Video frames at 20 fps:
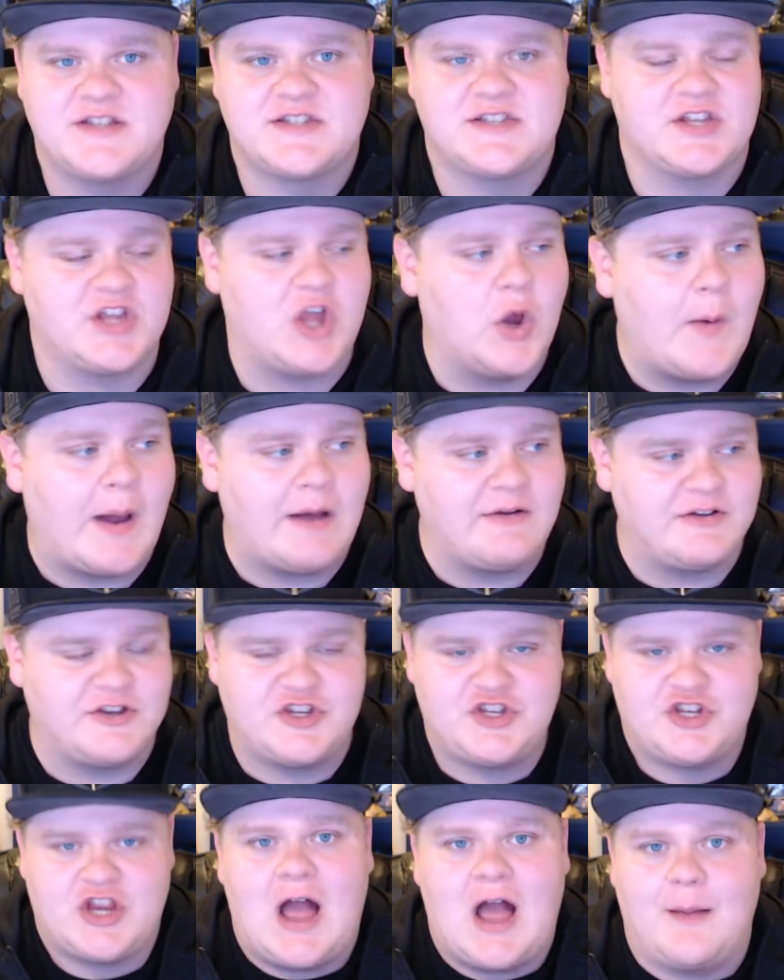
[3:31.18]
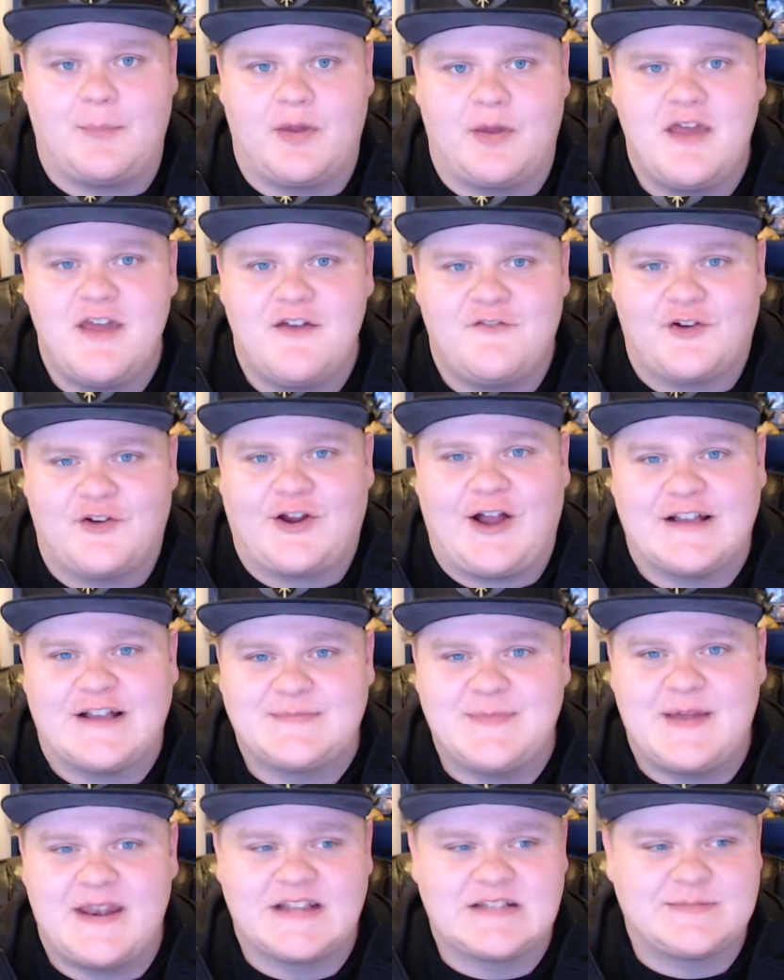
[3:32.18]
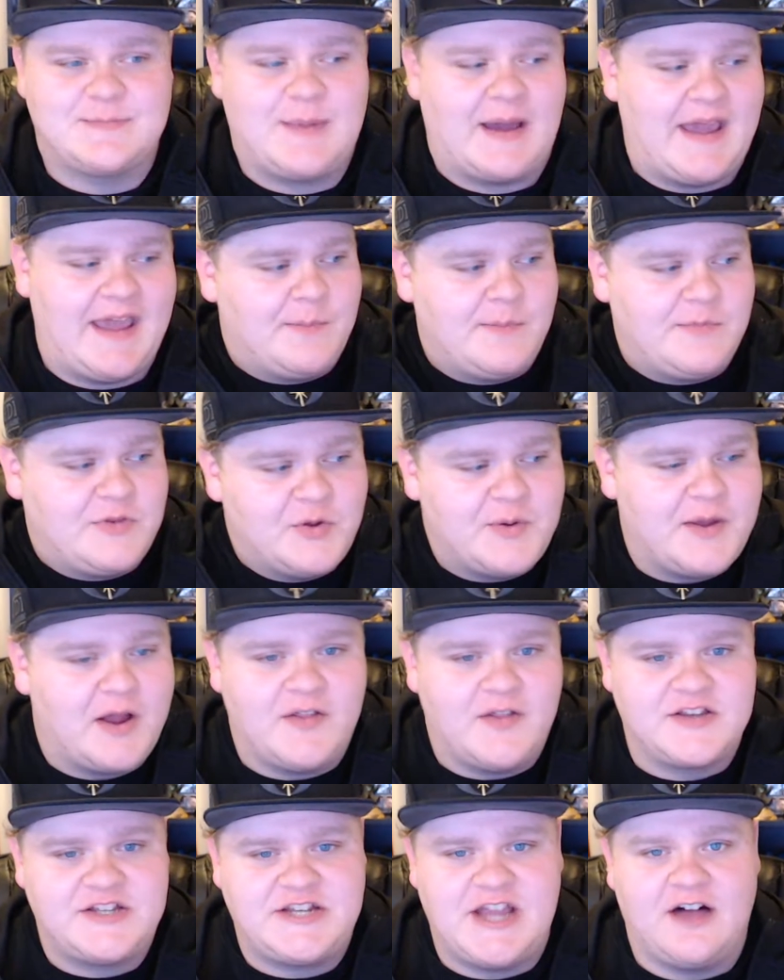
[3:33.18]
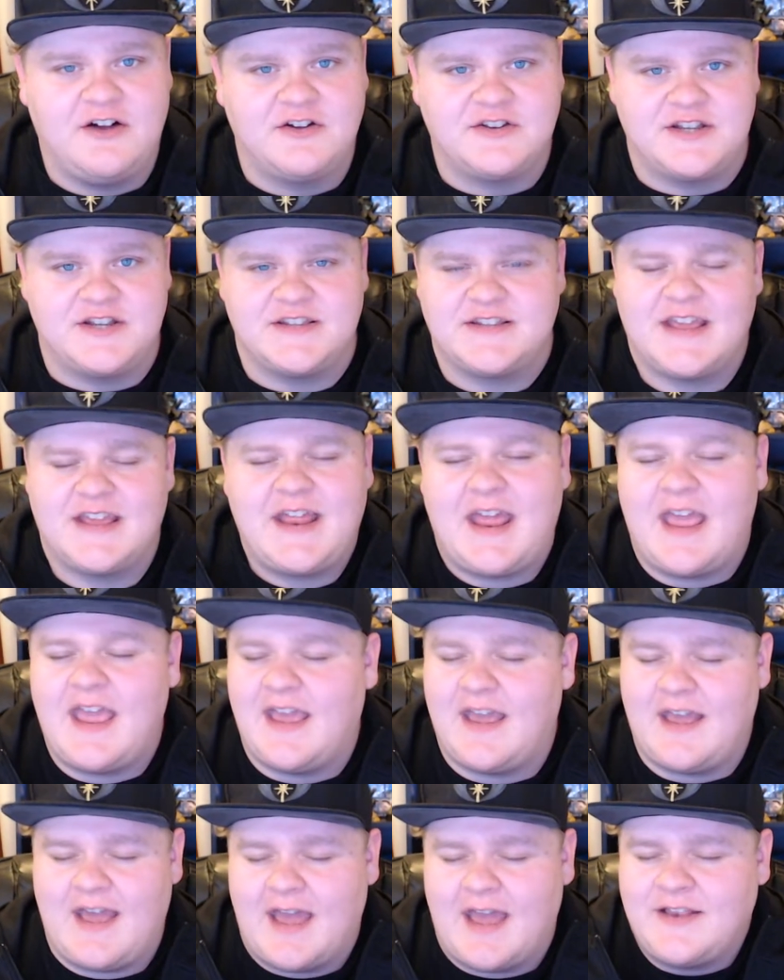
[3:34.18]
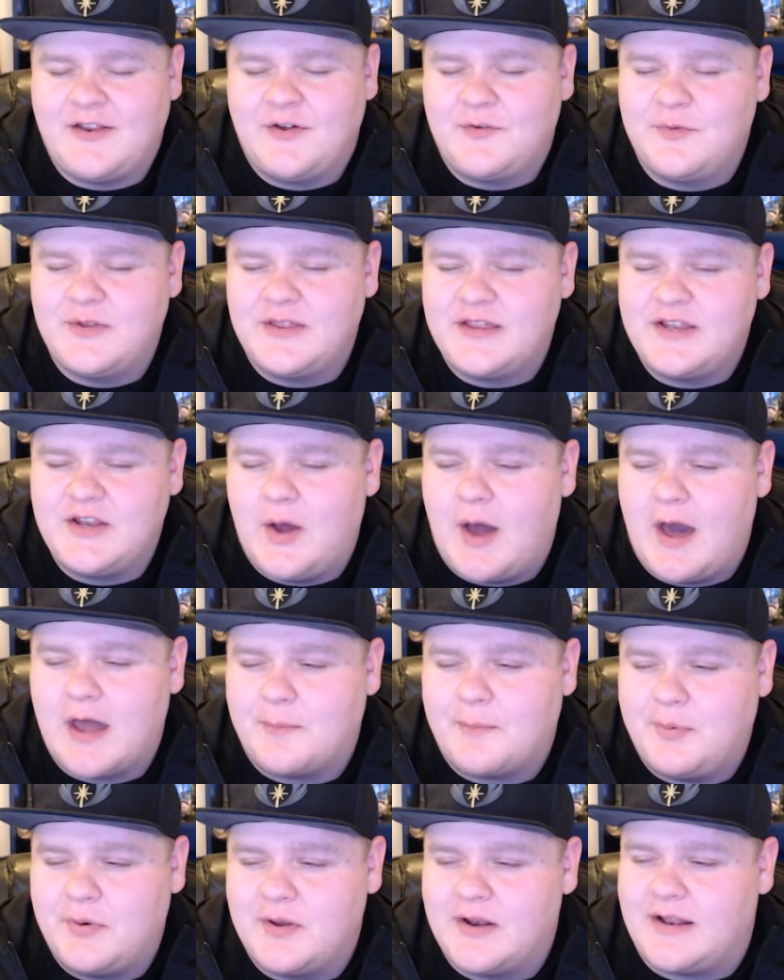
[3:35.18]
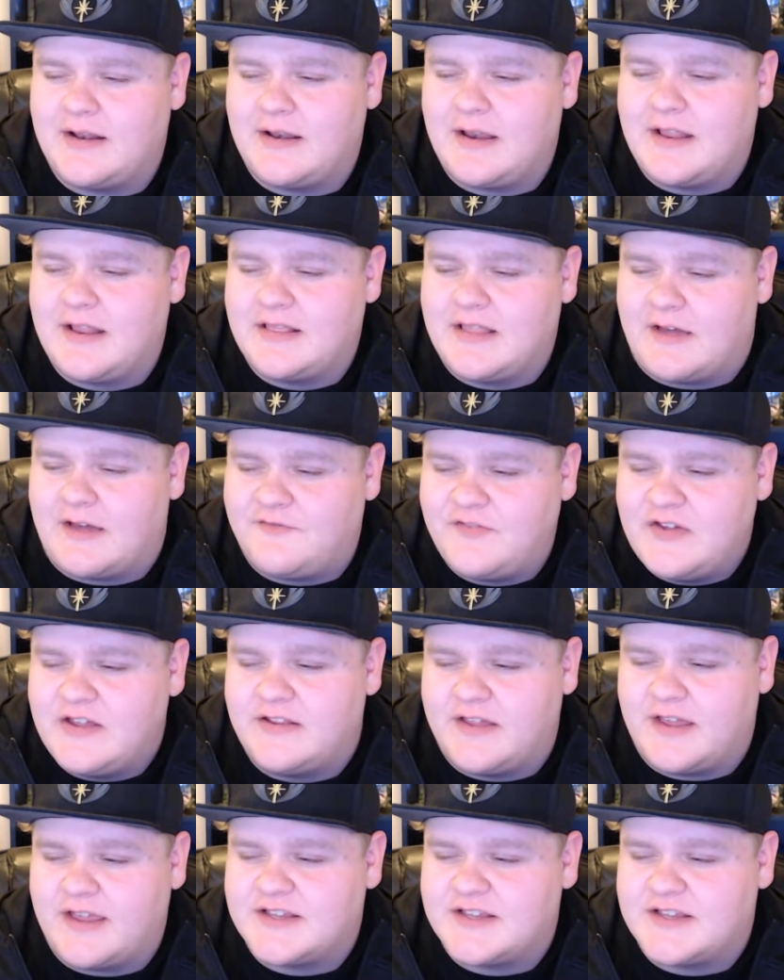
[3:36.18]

to go out and shop for cosmetics by doing all the challenges. I don't really know how to put it. That feeling, it's